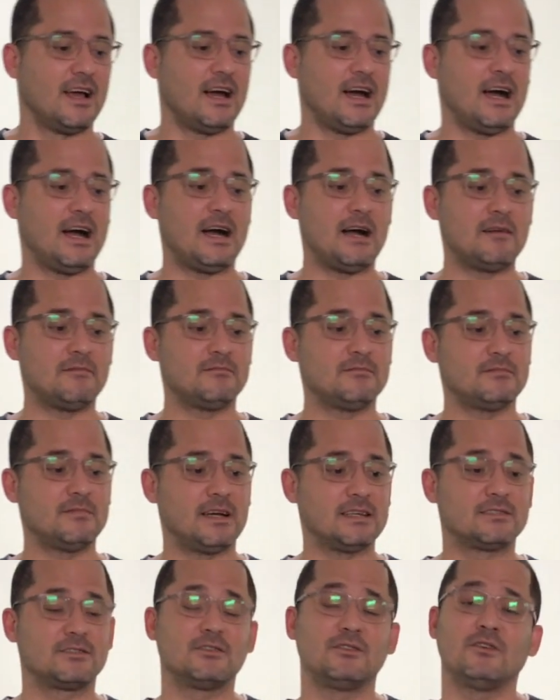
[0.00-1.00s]

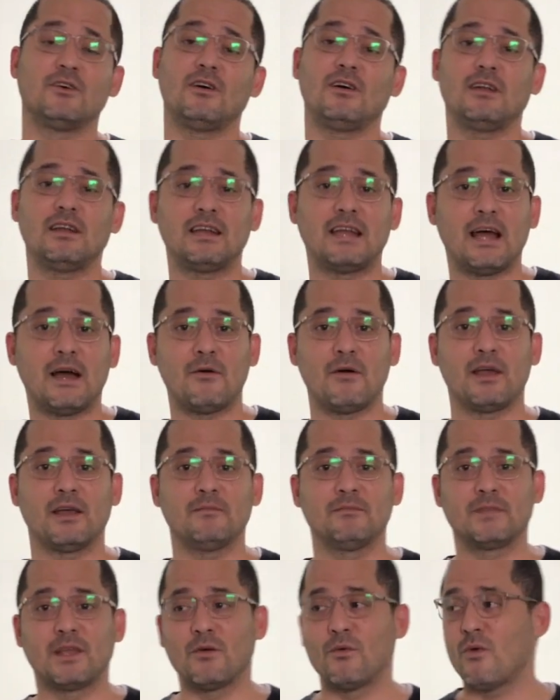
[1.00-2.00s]
As you know, now I
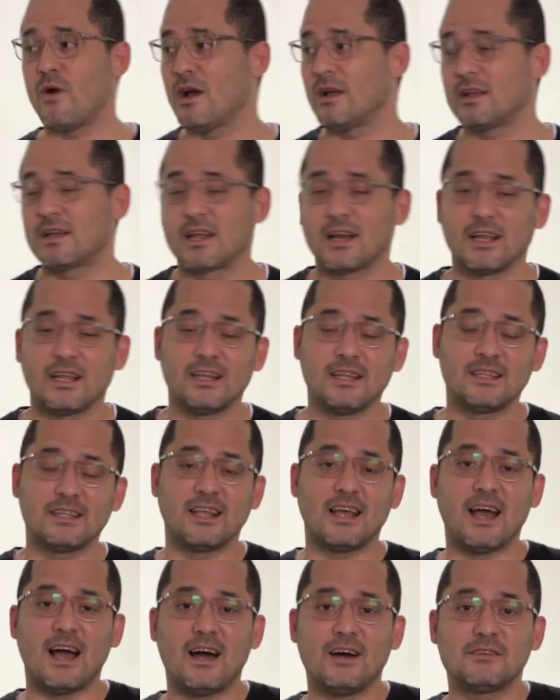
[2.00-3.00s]
am the one cleaning
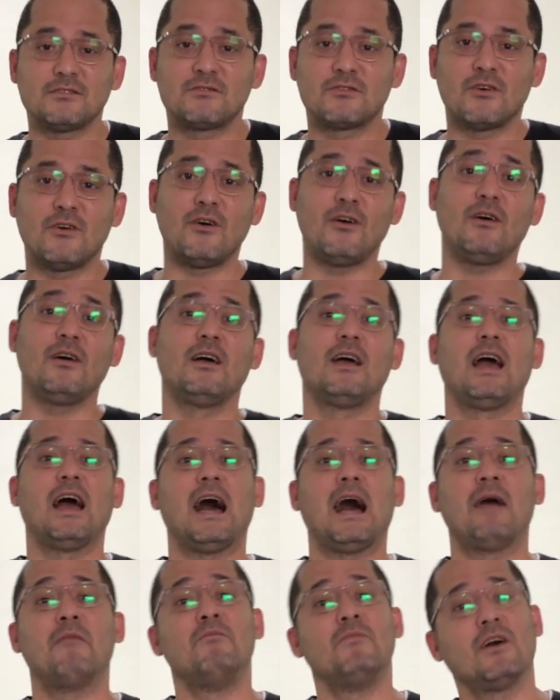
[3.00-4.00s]
the house, so
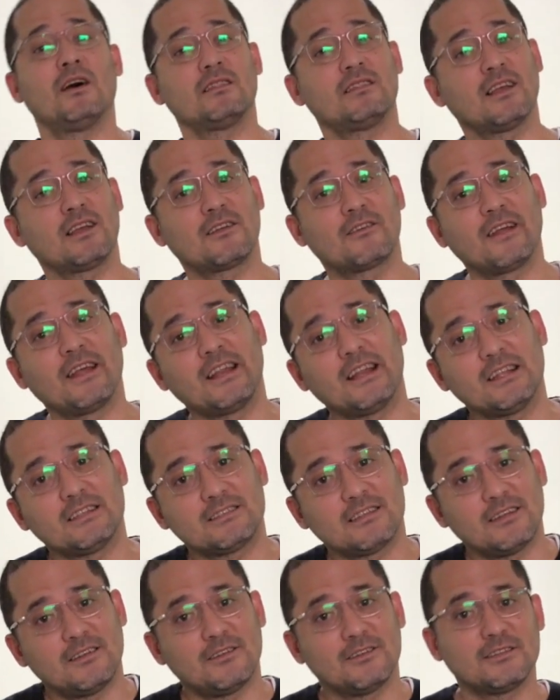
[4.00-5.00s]
I'm not the
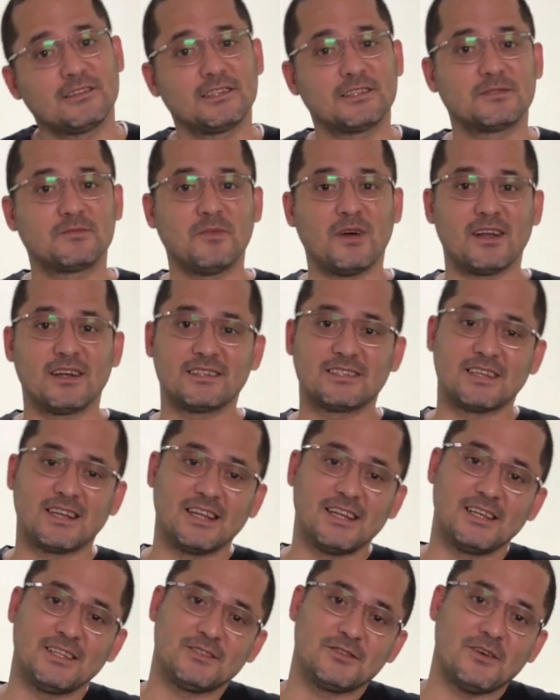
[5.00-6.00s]
greatest, I'm not the smartest
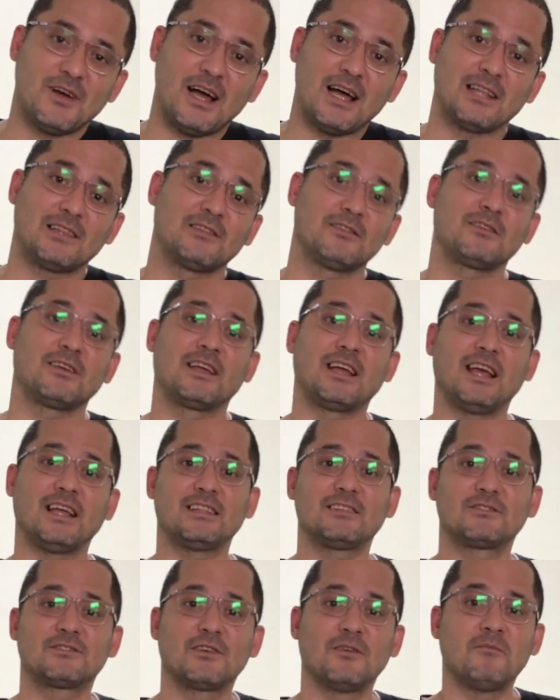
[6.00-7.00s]
cleaning, so I had to
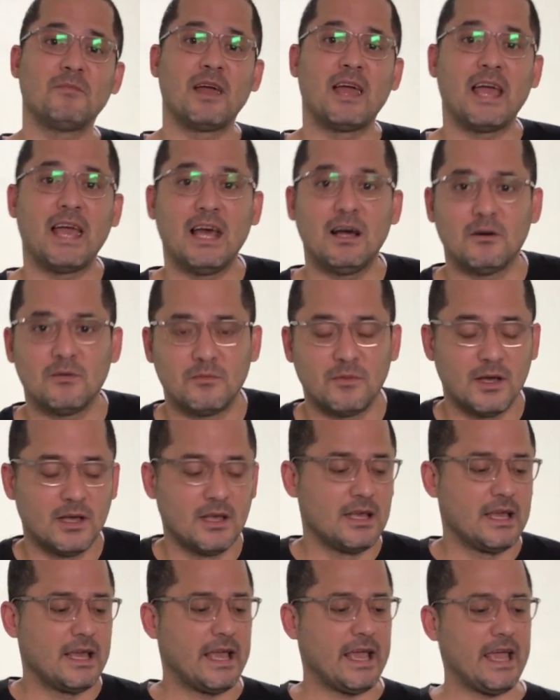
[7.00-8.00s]
get some help.
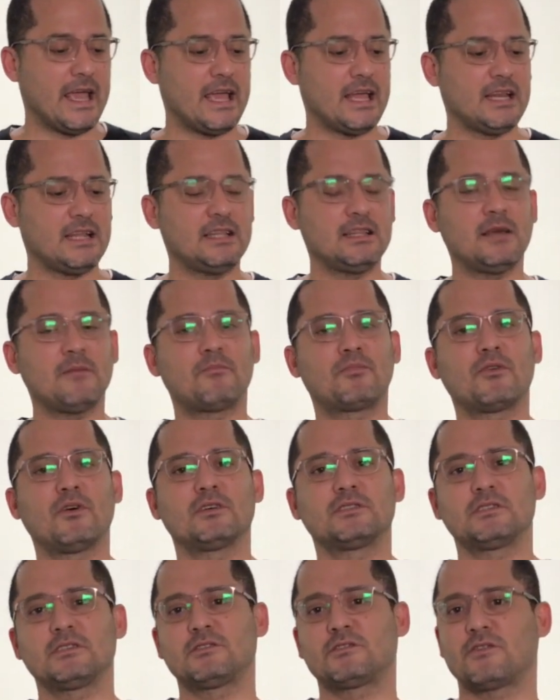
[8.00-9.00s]
And in the
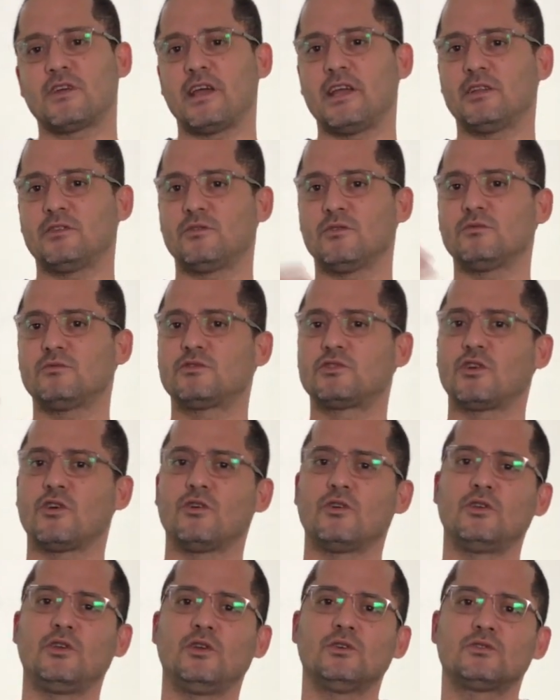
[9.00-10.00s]
process, trying to
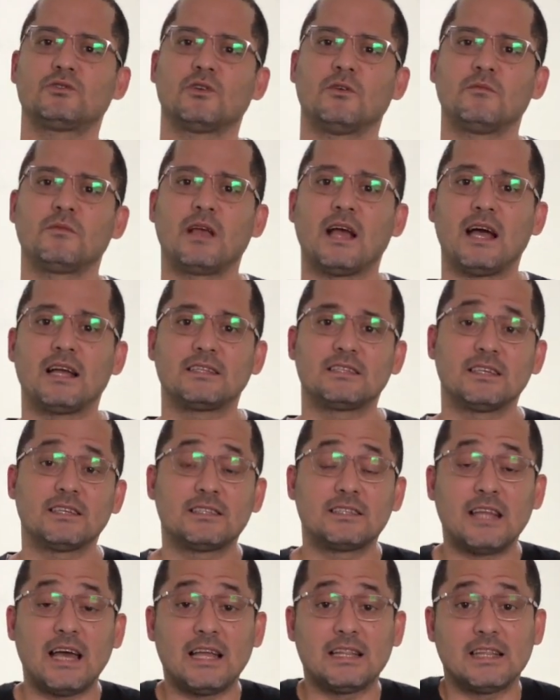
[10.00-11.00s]
show you some
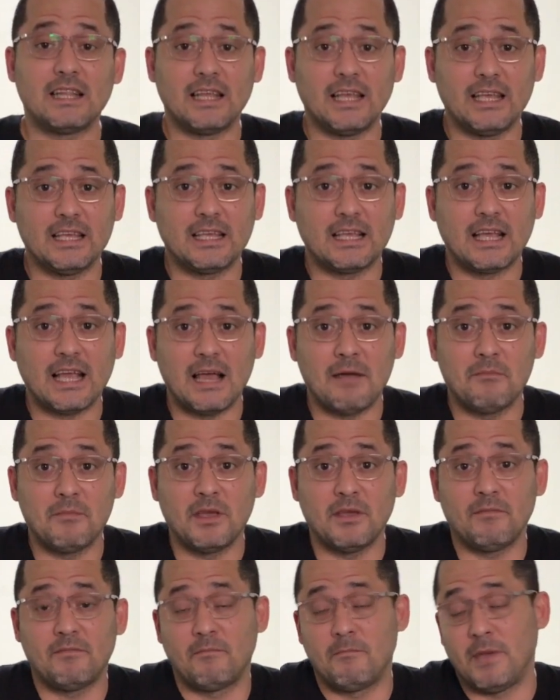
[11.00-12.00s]
gadgets that it can
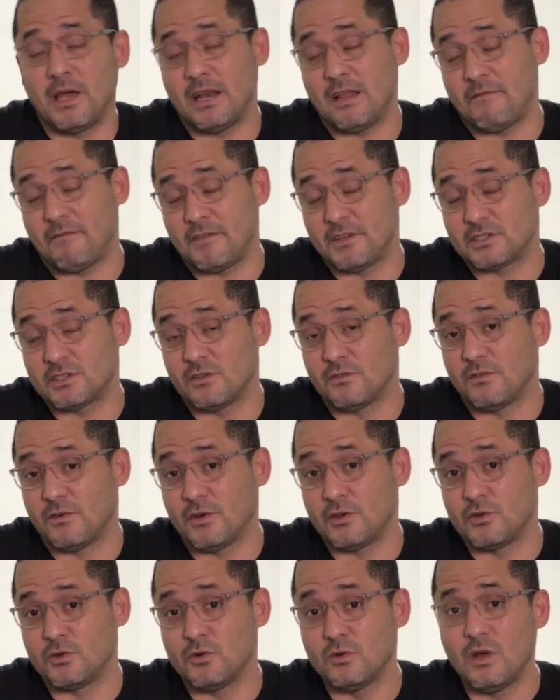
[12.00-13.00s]
be beneficial
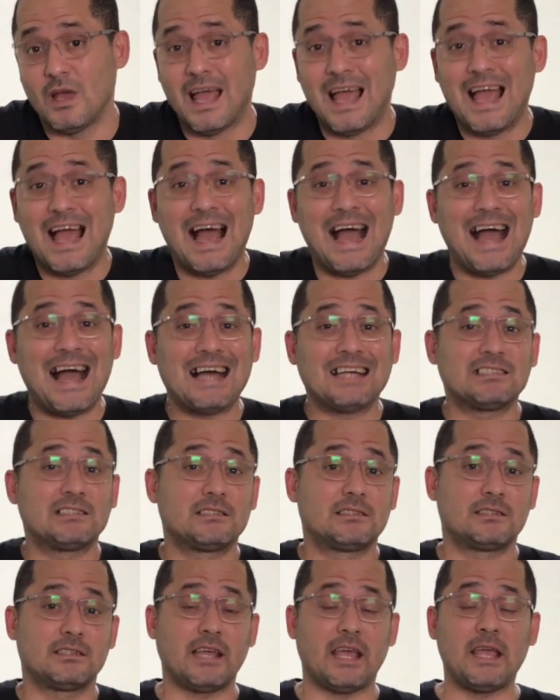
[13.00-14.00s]
for you, as
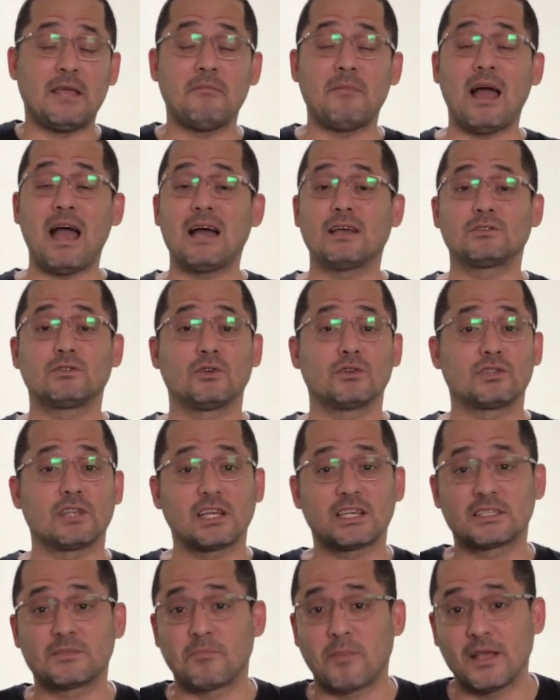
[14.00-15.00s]
same as those
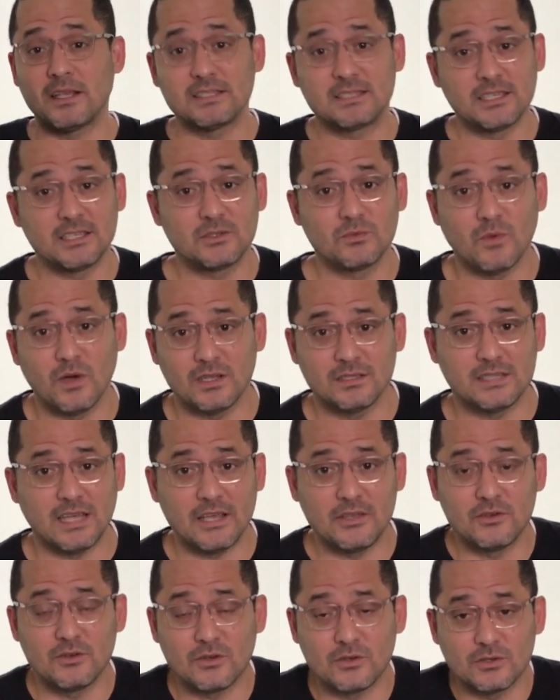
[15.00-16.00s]
expensive ones
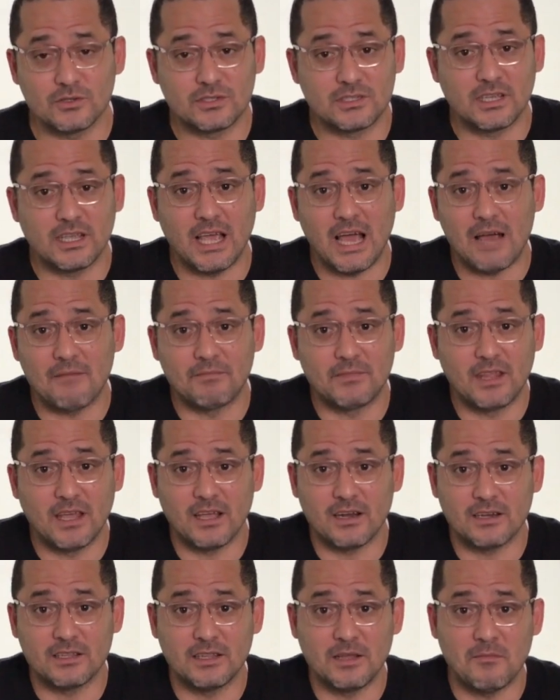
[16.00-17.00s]
that you could see up
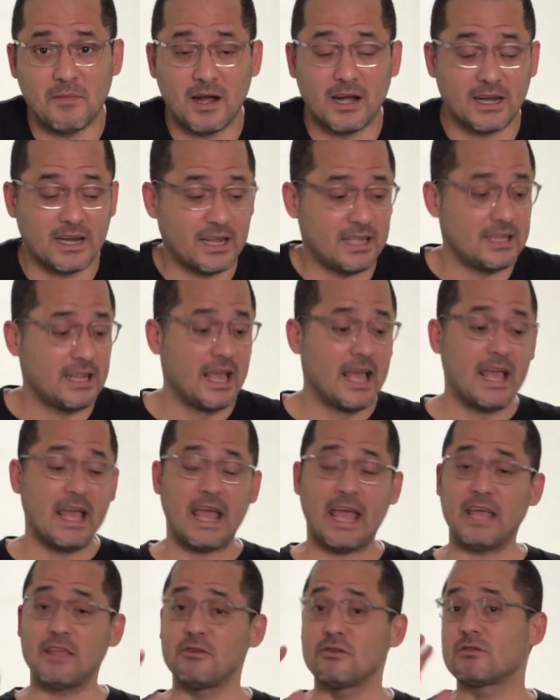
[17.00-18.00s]
there in the market,
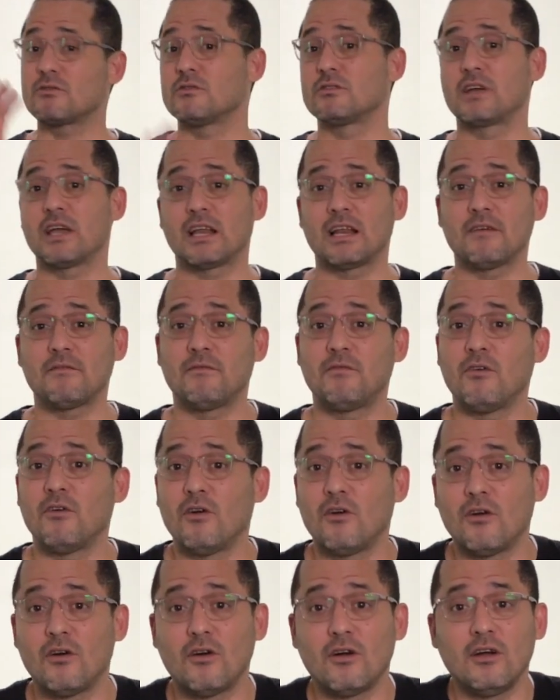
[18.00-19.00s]
and you could get it
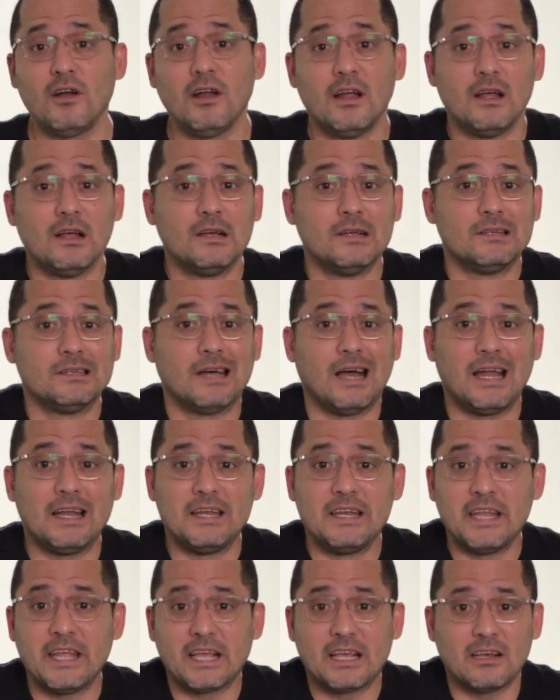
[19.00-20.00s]
for
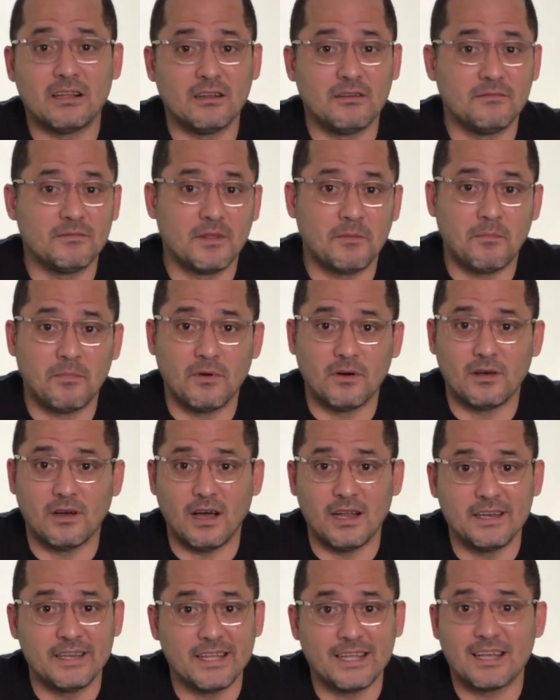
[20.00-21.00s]
a nickel
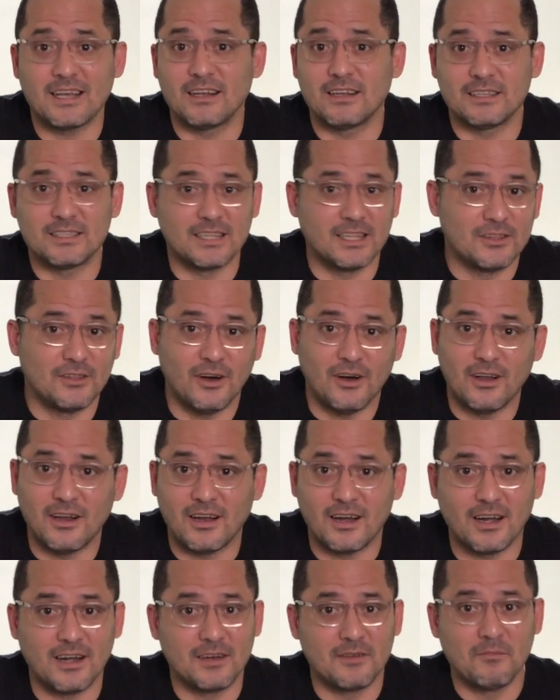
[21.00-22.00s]
on the
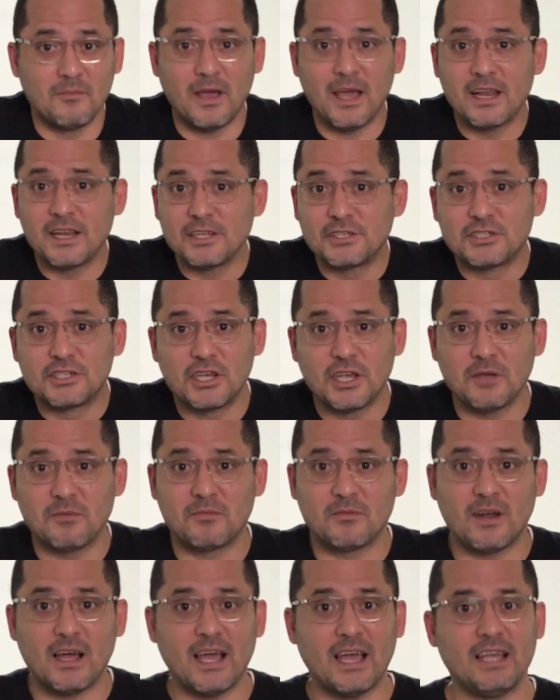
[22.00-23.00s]
dollar, very
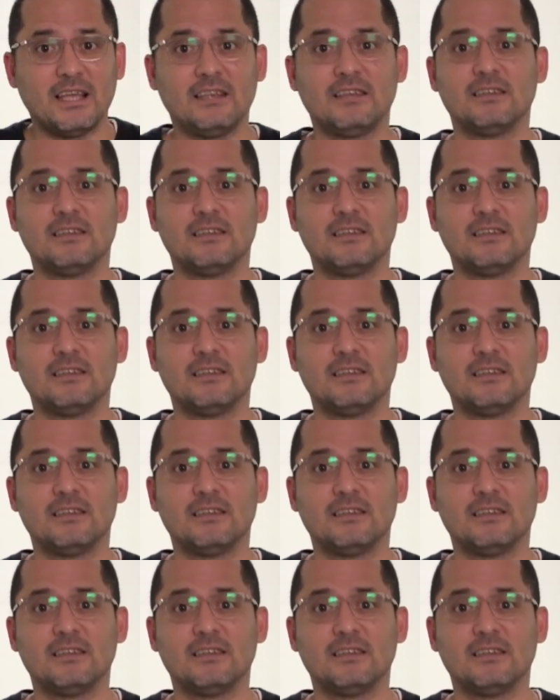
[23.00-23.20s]
cheap, right?